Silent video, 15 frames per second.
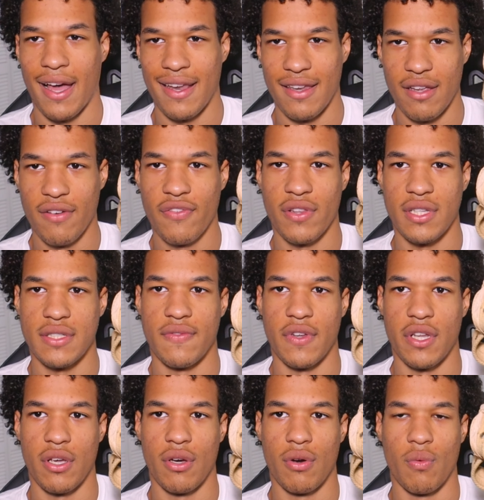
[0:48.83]
idea for this
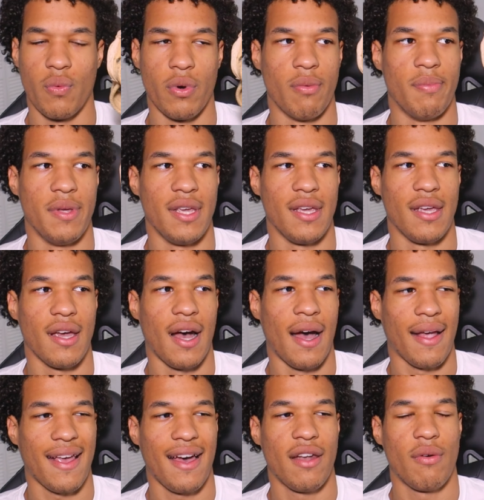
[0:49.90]
video will be,
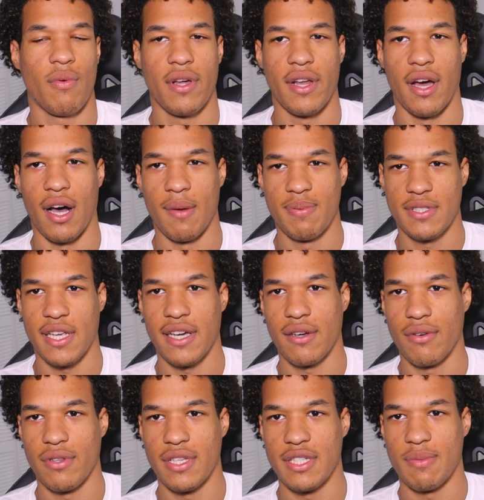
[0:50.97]
I kind of want to
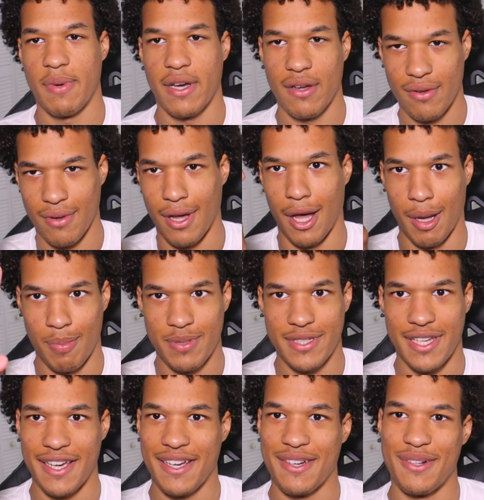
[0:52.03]
upcycle this belt,
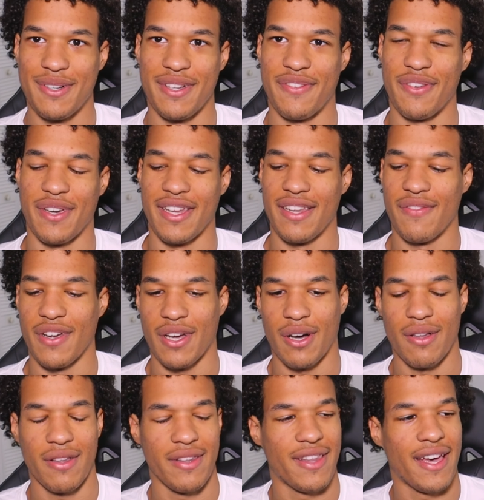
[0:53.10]
upcycle if you could even
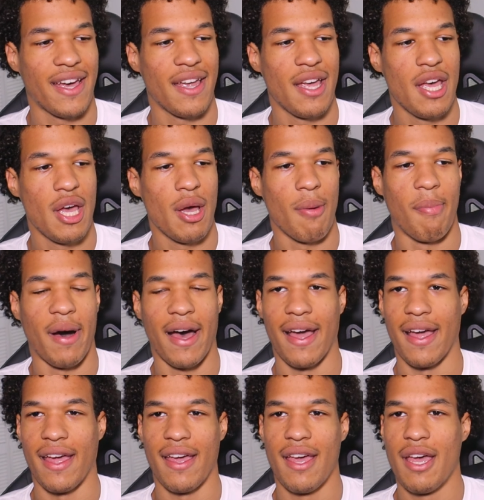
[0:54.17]
call it that,
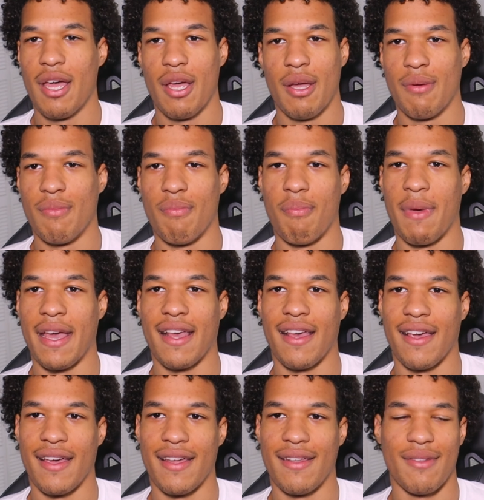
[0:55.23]
by
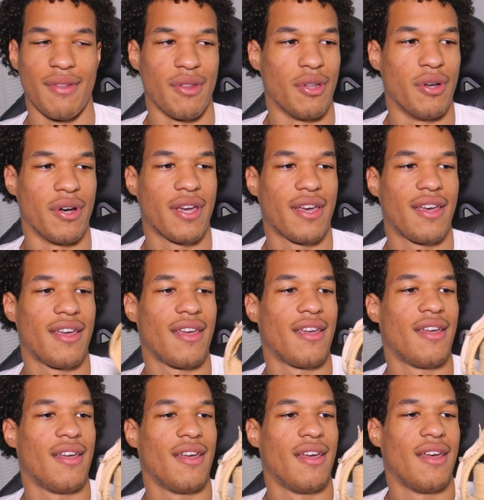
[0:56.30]
making it look
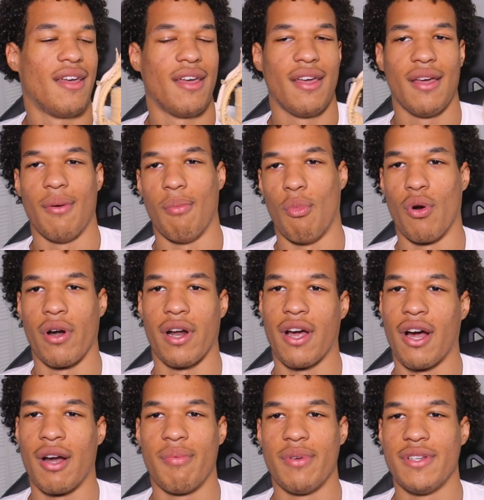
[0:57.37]
more
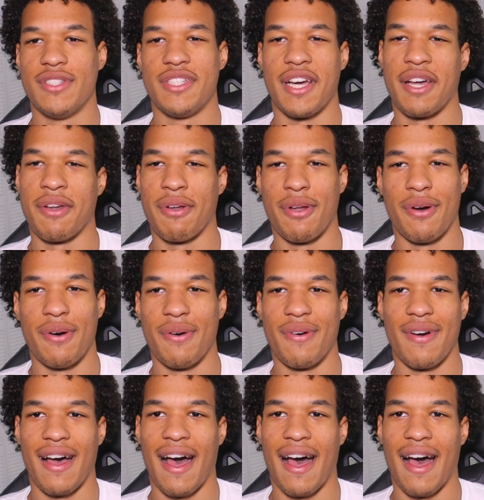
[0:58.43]
garbage. I don't know